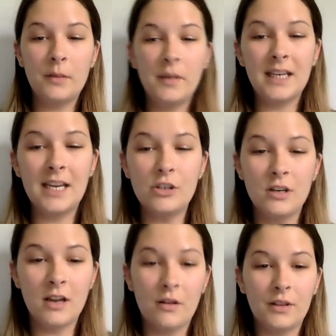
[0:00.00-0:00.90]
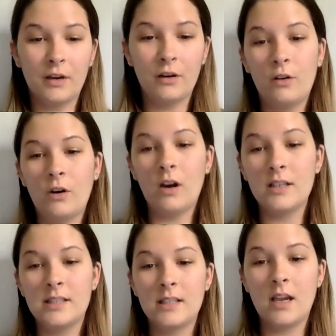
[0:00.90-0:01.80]
communication and
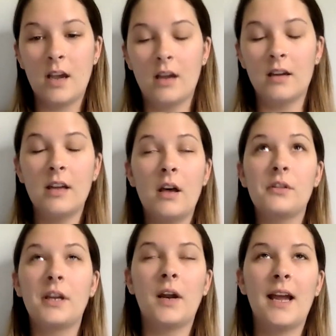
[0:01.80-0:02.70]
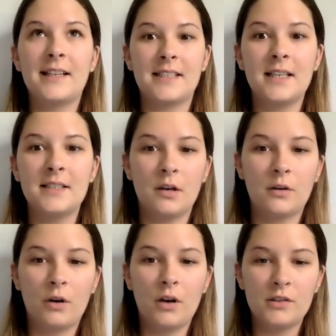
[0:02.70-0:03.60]
healthcare access, not
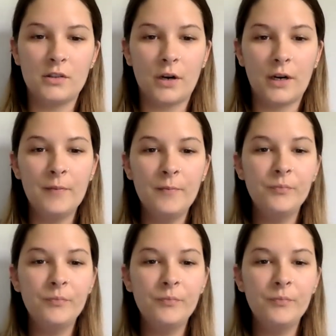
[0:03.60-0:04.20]
across, sorry.